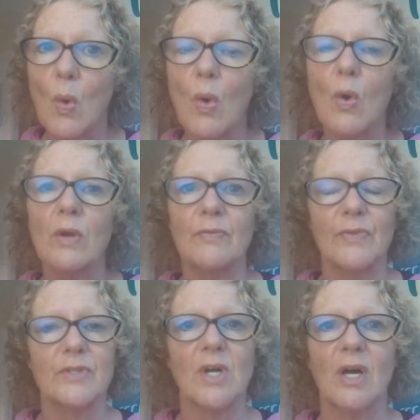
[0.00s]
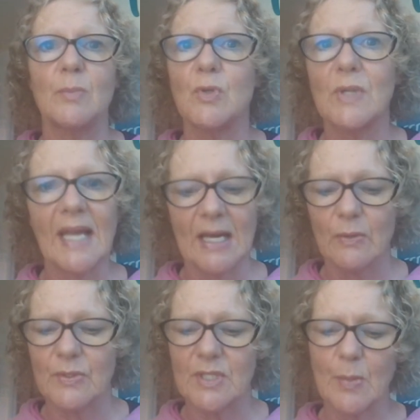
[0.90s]
all of the time. You
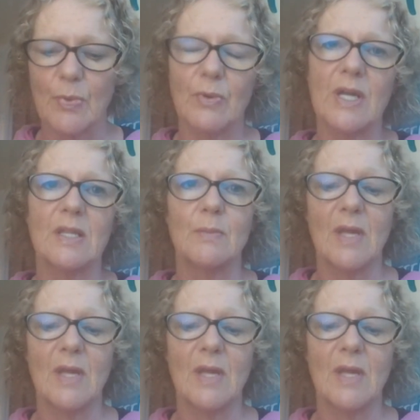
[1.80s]
cannot separate them.